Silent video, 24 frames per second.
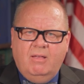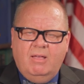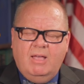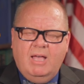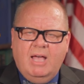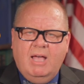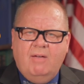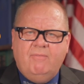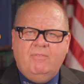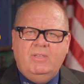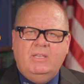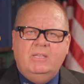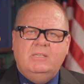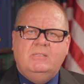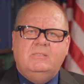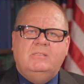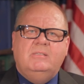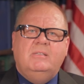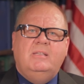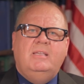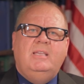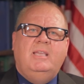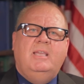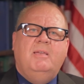
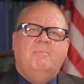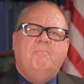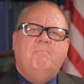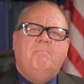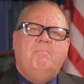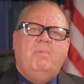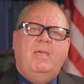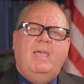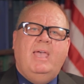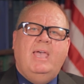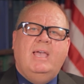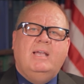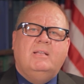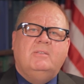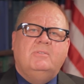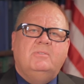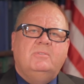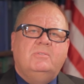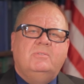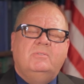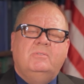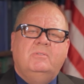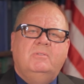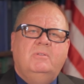obviously
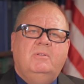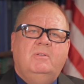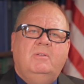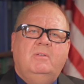impacts